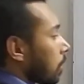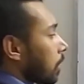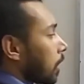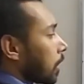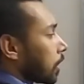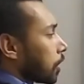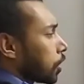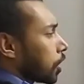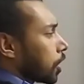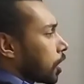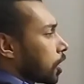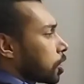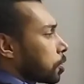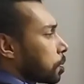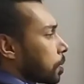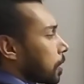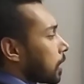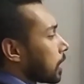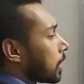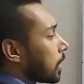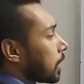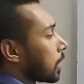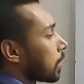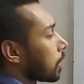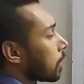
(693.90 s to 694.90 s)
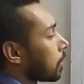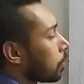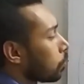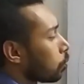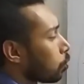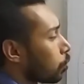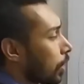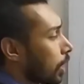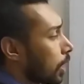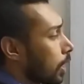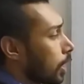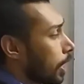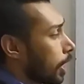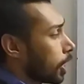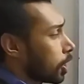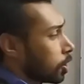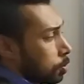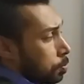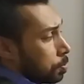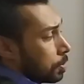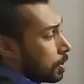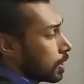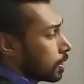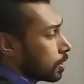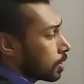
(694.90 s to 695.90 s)
the charged particle will
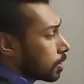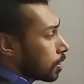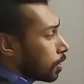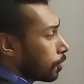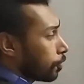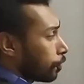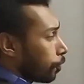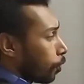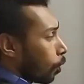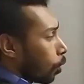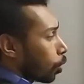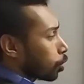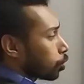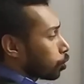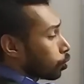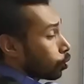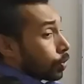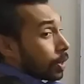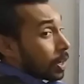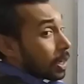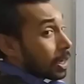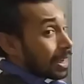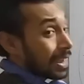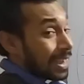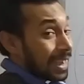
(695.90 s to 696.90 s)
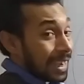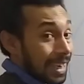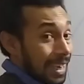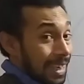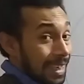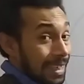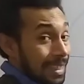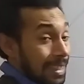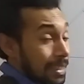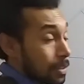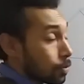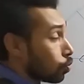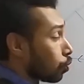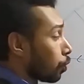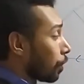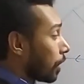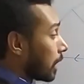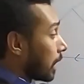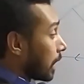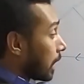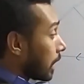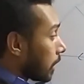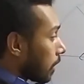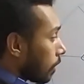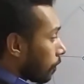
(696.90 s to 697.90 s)
experience a force when it is
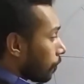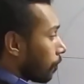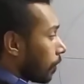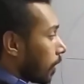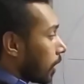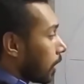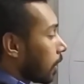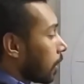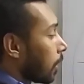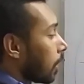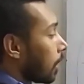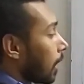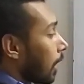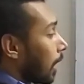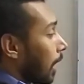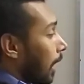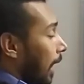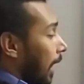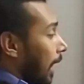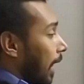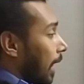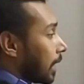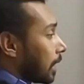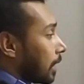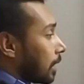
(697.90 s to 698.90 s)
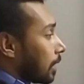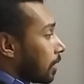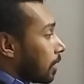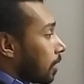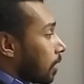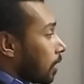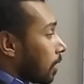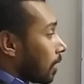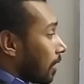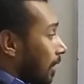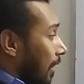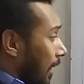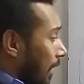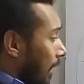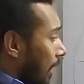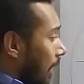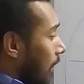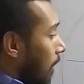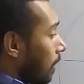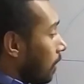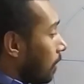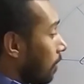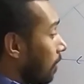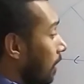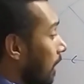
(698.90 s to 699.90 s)
within the field, and the
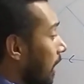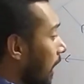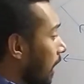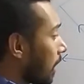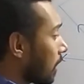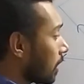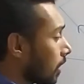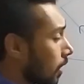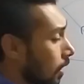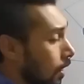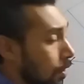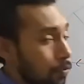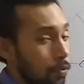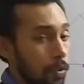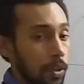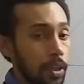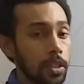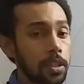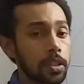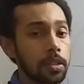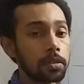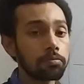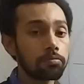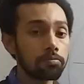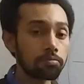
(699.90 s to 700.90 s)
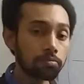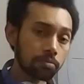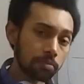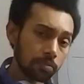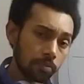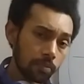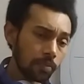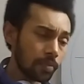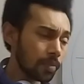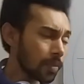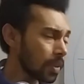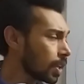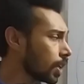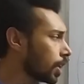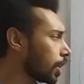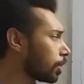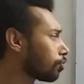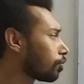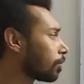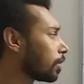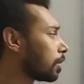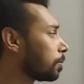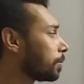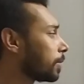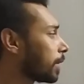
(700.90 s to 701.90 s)
direction in which
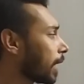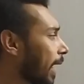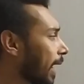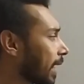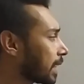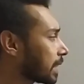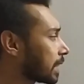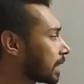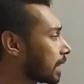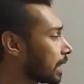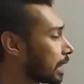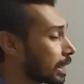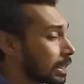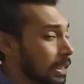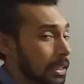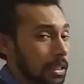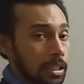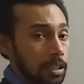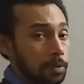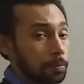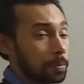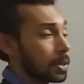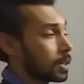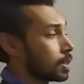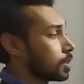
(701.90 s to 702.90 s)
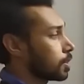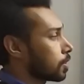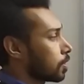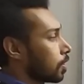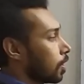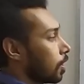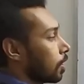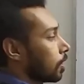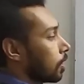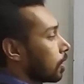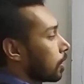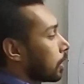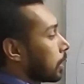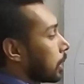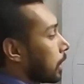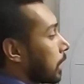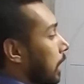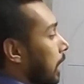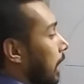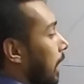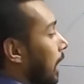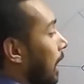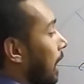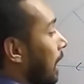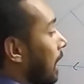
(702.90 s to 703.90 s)
it will be accelerated depends on
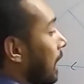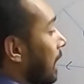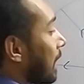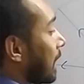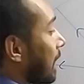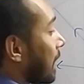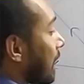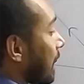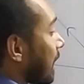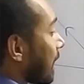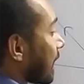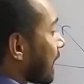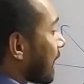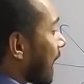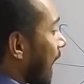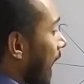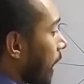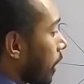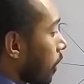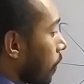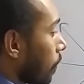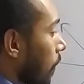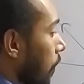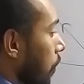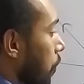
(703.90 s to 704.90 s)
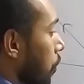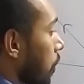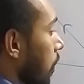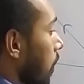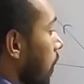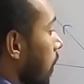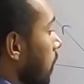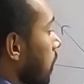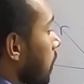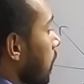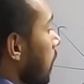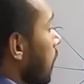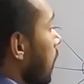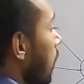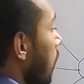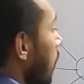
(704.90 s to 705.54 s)
the sign of the charge.